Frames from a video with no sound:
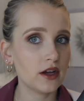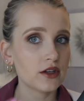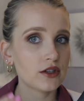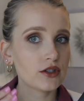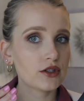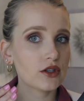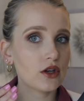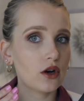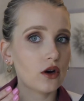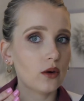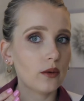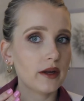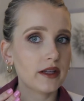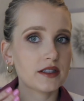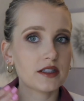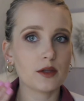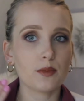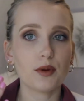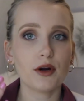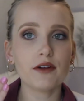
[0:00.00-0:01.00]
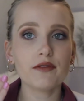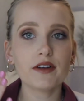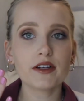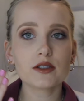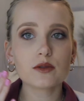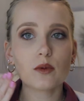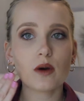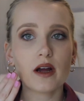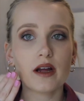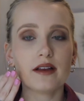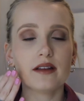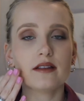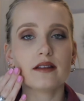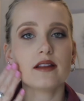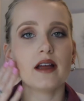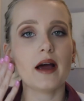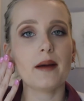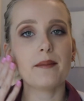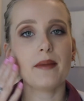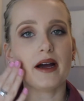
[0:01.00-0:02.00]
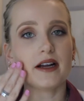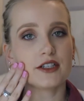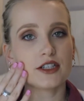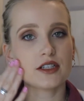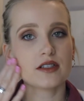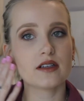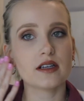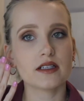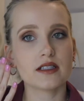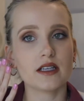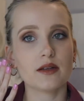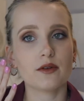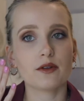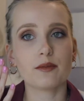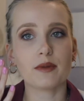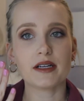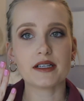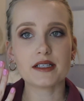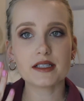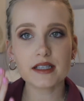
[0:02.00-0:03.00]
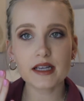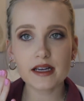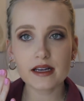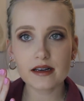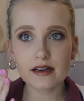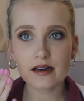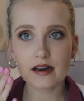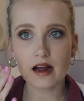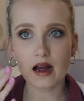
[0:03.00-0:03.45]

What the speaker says: So it's the perfect one that matches nicely with my skin.